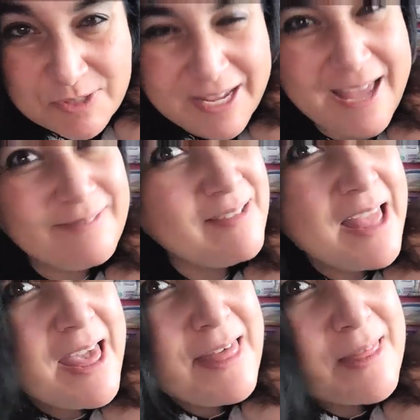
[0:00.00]
She had
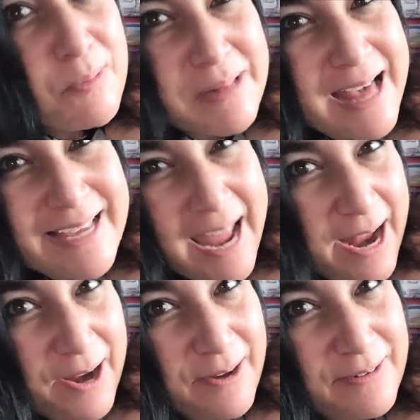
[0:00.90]
the black
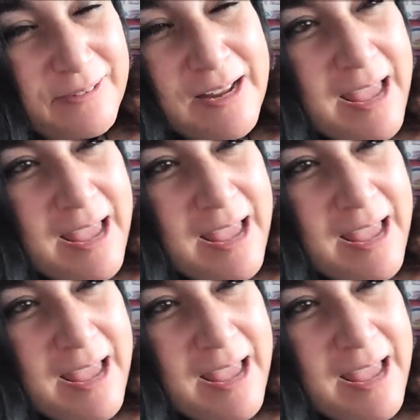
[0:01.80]
hair